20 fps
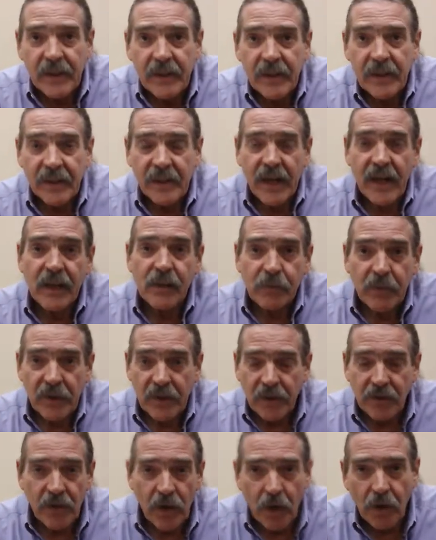and now I'm
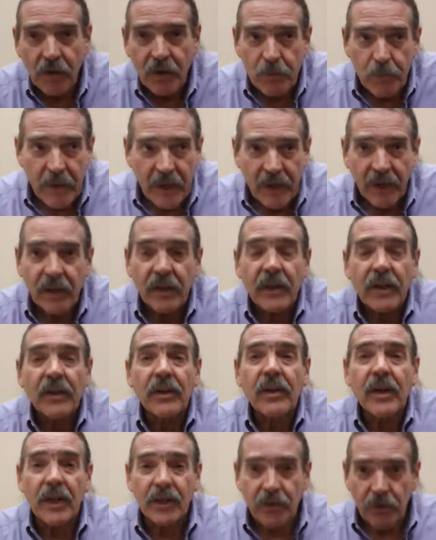going to talk about
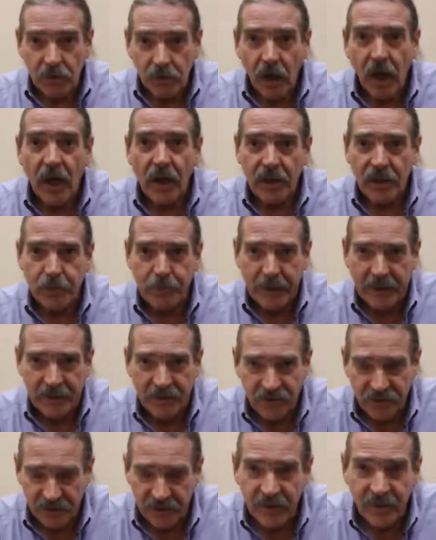another
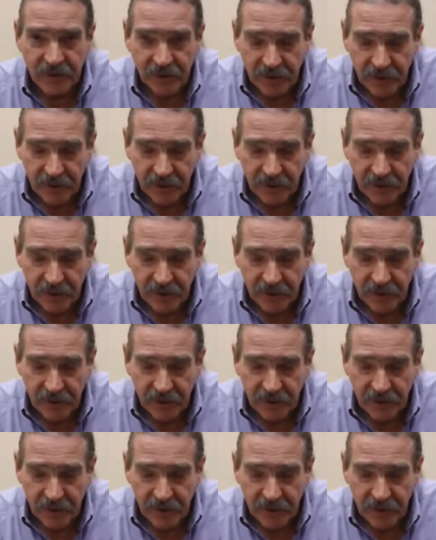occupation,